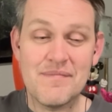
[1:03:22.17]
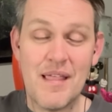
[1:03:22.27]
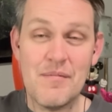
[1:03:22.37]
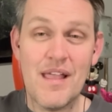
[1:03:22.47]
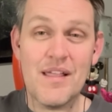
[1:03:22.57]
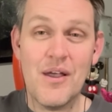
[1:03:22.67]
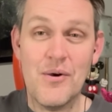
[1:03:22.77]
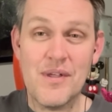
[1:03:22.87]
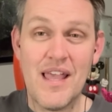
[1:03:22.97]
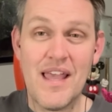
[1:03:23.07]
I'm like,
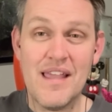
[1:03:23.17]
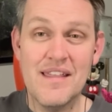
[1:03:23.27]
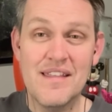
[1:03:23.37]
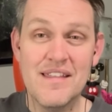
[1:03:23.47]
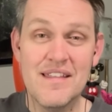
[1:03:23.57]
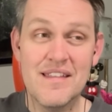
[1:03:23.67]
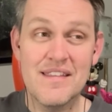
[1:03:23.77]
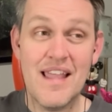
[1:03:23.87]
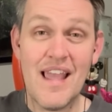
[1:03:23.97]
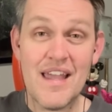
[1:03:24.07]
okay,
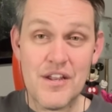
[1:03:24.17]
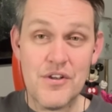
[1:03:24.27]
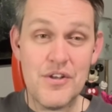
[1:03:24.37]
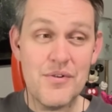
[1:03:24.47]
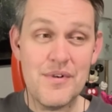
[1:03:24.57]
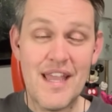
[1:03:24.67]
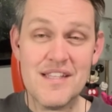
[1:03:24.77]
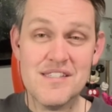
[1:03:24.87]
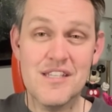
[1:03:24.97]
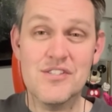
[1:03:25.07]
they had a new
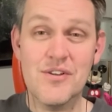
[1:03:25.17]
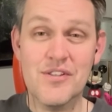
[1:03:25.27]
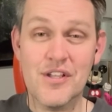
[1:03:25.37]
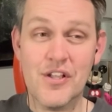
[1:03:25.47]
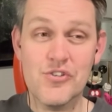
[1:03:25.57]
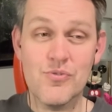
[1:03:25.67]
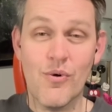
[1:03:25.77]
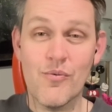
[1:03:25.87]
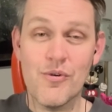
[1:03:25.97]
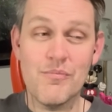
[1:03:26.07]
net sensor in the
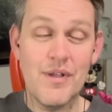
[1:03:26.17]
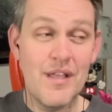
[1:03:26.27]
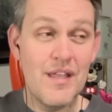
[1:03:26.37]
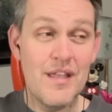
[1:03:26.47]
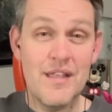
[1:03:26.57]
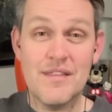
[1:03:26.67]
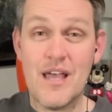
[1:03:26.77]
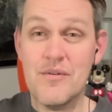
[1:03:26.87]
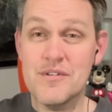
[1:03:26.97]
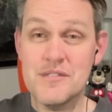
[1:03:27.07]
control room
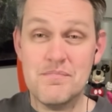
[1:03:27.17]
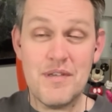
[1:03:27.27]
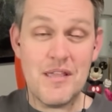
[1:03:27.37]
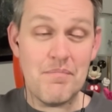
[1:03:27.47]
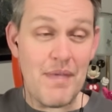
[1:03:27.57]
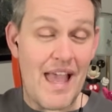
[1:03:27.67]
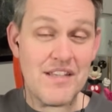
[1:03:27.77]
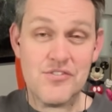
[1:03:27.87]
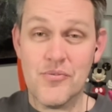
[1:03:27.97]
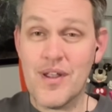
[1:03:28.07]
that was being
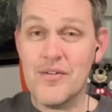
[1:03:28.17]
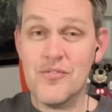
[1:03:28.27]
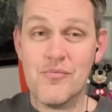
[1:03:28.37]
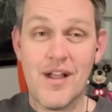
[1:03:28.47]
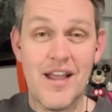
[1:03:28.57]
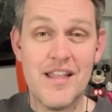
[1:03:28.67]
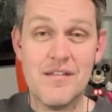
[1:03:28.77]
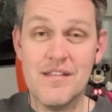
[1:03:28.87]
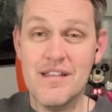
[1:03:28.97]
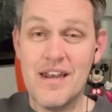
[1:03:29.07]
passed around the
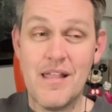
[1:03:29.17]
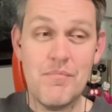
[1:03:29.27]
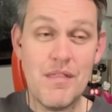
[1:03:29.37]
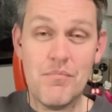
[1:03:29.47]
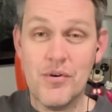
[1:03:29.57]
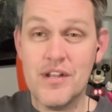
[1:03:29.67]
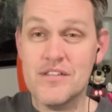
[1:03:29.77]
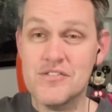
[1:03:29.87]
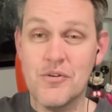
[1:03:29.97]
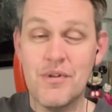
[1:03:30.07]
ride and had been put
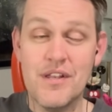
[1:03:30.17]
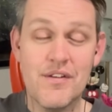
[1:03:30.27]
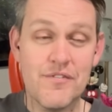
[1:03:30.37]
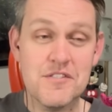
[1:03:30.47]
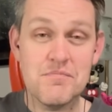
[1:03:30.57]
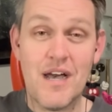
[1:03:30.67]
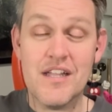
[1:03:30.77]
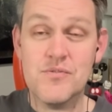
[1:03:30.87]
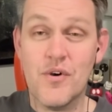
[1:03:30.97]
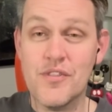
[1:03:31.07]
in so many different
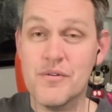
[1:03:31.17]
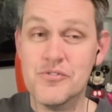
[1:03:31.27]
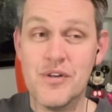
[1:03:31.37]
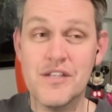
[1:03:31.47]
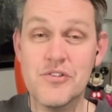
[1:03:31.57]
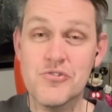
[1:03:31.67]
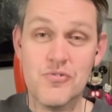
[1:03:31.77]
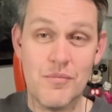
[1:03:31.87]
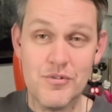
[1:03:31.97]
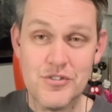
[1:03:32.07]
spots while they were trying to
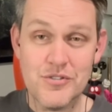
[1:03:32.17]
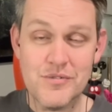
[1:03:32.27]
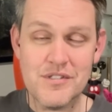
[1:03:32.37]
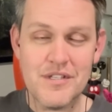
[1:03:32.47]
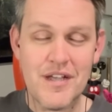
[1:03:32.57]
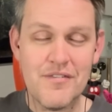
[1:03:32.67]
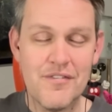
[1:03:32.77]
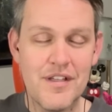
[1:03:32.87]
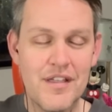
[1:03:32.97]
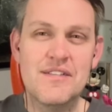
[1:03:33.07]
troubleshoot stuff.